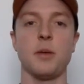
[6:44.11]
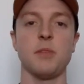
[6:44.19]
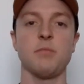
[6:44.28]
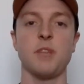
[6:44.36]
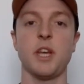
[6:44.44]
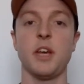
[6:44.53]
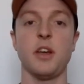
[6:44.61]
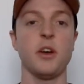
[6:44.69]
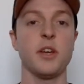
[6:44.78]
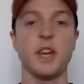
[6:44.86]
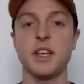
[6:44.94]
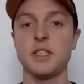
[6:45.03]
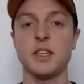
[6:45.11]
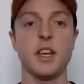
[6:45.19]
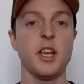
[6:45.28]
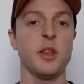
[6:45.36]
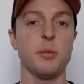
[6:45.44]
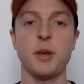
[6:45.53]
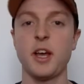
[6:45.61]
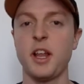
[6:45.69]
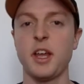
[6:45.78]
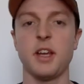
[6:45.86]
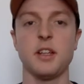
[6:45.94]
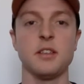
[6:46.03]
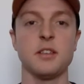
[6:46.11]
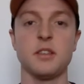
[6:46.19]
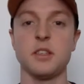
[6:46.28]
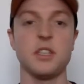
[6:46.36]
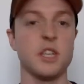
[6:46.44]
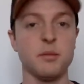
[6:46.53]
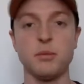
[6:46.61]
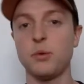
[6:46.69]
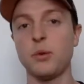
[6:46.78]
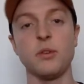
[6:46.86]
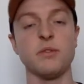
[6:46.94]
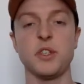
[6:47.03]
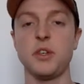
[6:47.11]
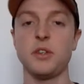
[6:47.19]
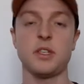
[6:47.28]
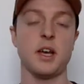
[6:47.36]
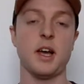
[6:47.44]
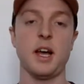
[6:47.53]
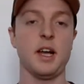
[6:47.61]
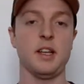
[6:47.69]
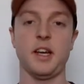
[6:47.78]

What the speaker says: But yeah, OKC, the Pelicans, the Timberwolves, Utah,